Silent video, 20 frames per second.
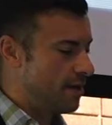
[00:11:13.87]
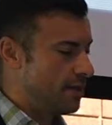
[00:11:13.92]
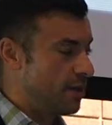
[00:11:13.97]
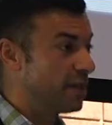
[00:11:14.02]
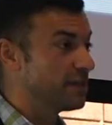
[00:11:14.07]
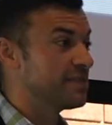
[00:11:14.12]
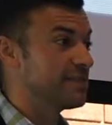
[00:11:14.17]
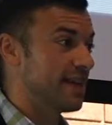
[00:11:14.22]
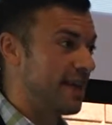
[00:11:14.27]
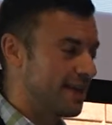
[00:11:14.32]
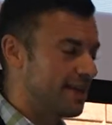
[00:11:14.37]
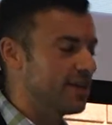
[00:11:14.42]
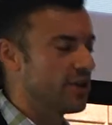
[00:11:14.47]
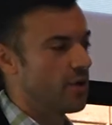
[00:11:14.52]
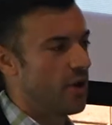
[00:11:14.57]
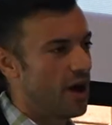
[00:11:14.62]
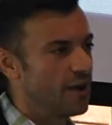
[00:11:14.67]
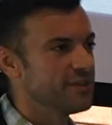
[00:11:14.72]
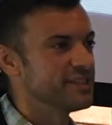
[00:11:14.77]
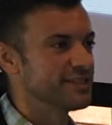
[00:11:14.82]
Not saying,
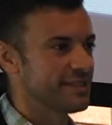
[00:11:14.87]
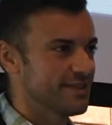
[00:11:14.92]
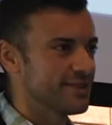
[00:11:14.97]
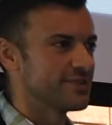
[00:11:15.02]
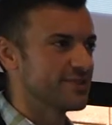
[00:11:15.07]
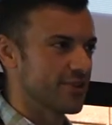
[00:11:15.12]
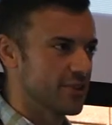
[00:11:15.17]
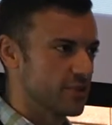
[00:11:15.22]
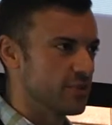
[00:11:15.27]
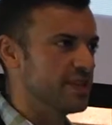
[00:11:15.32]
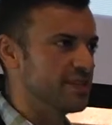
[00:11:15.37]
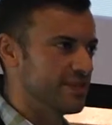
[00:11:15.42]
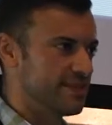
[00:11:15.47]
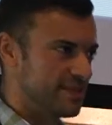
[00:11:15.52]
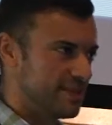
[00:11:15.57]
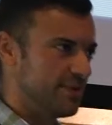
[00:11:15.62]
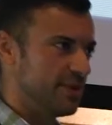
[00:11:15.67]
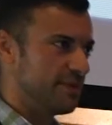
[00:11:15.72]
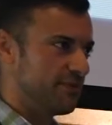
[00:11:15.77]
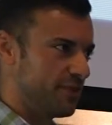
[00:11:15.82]
obviously there's other
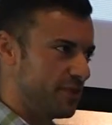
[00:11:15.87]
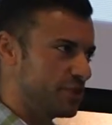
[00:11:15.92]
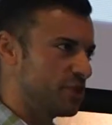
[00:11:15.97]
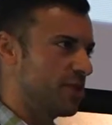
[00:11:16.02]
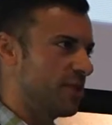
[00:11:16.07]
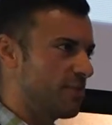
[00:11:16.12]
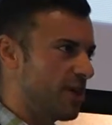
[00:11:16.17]
reasons to be efficient.